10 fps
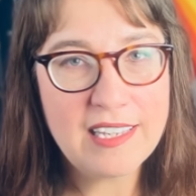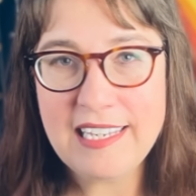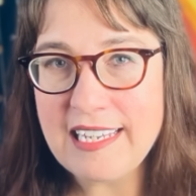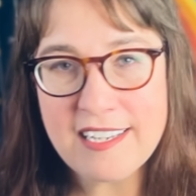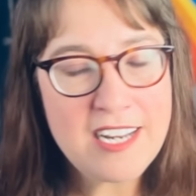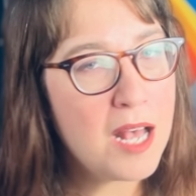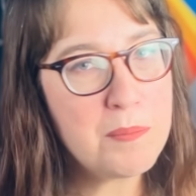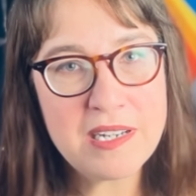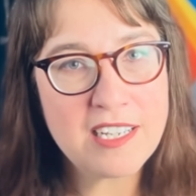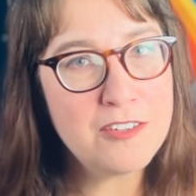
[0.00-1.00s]
He had not
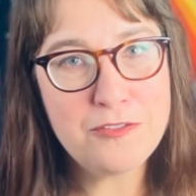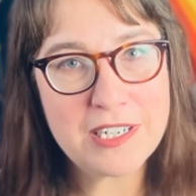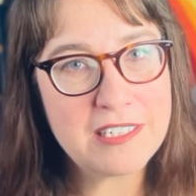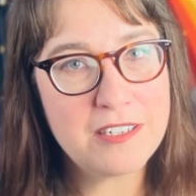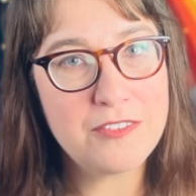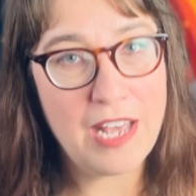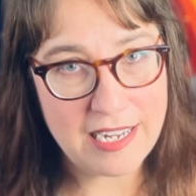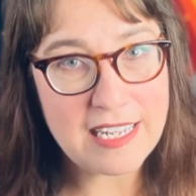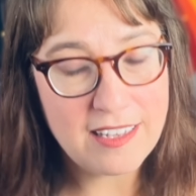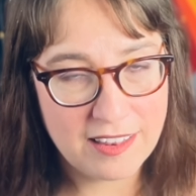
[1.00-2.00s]
been convicted of
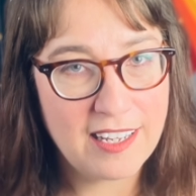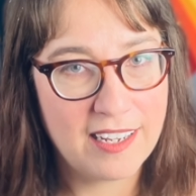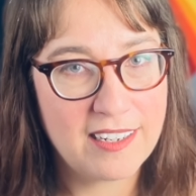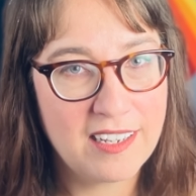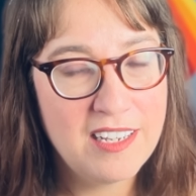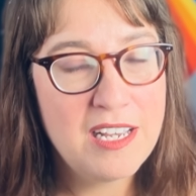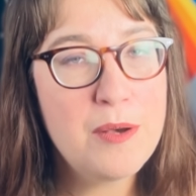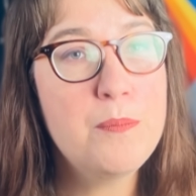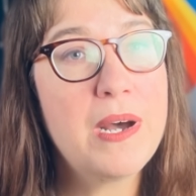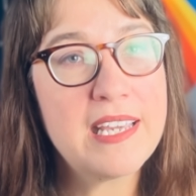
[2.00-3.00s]
anything,
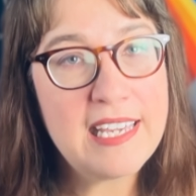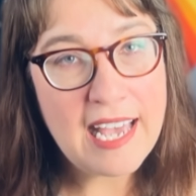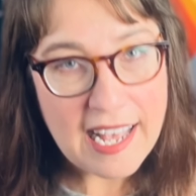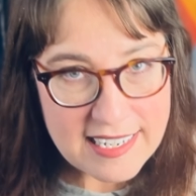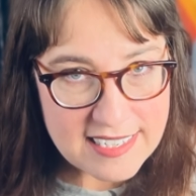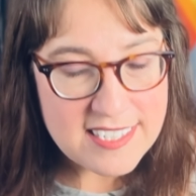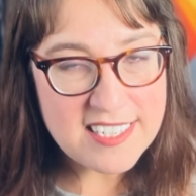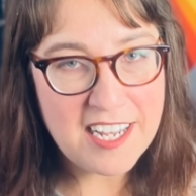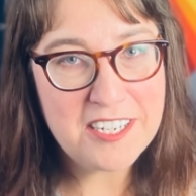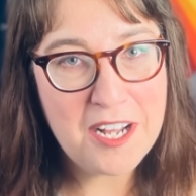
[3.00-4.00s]
but he had to
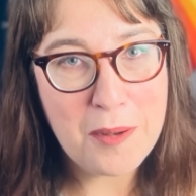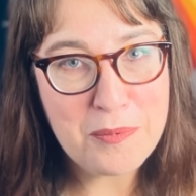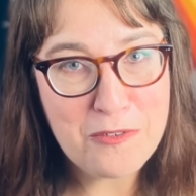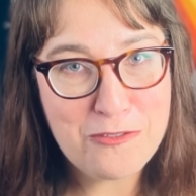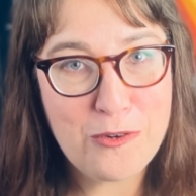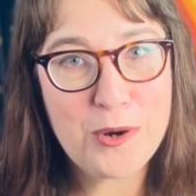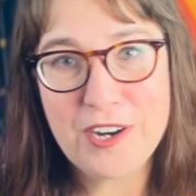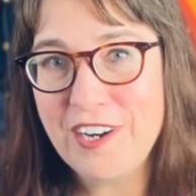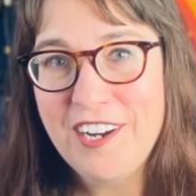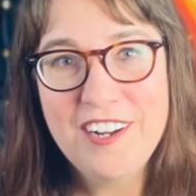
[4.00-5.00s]
sign up
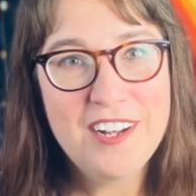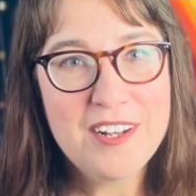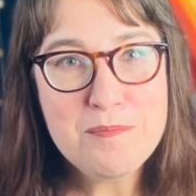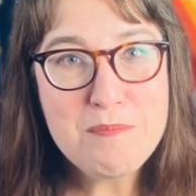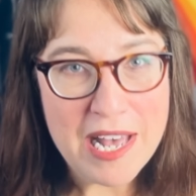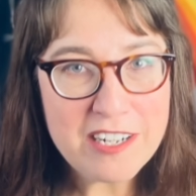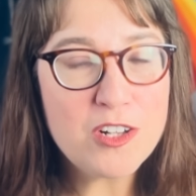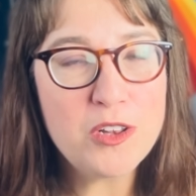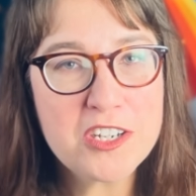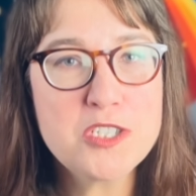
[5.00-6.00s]
for
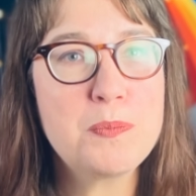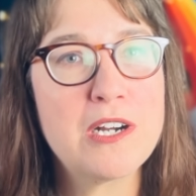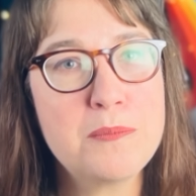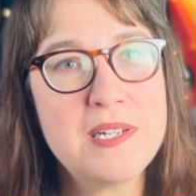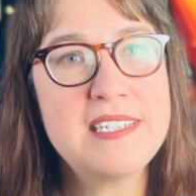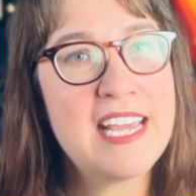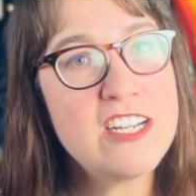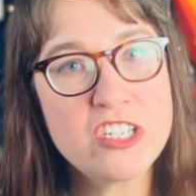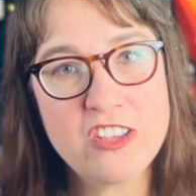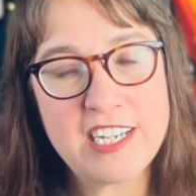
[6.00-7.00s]
medical
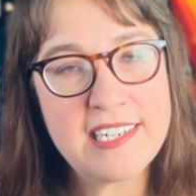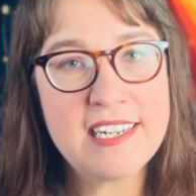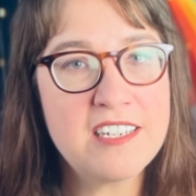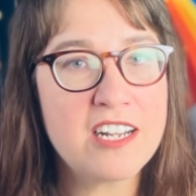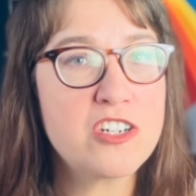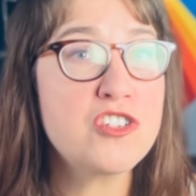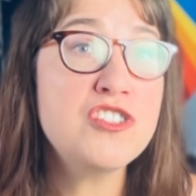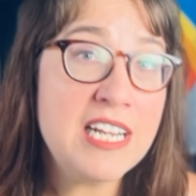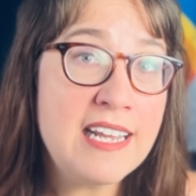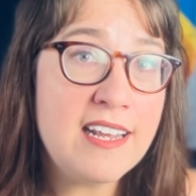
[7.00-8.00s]
experimentation that he didn't
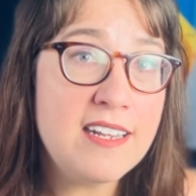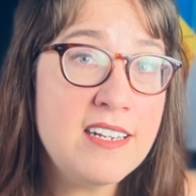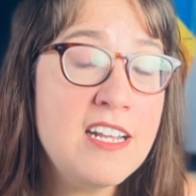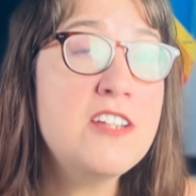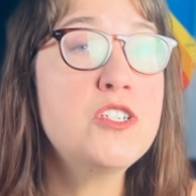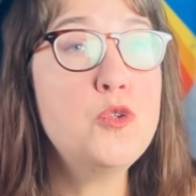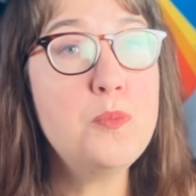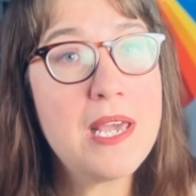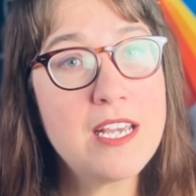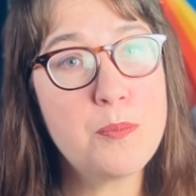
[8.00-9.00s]
understand to
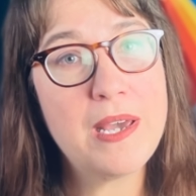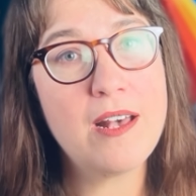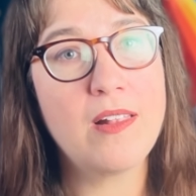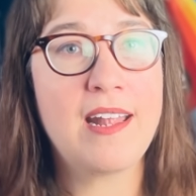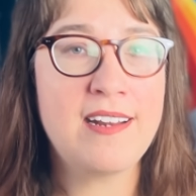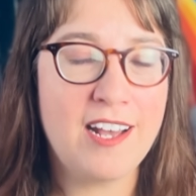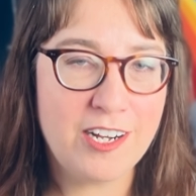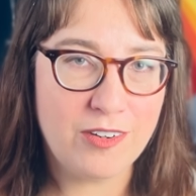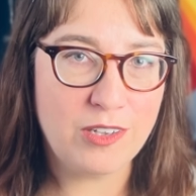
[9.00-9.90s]
make bail and hire a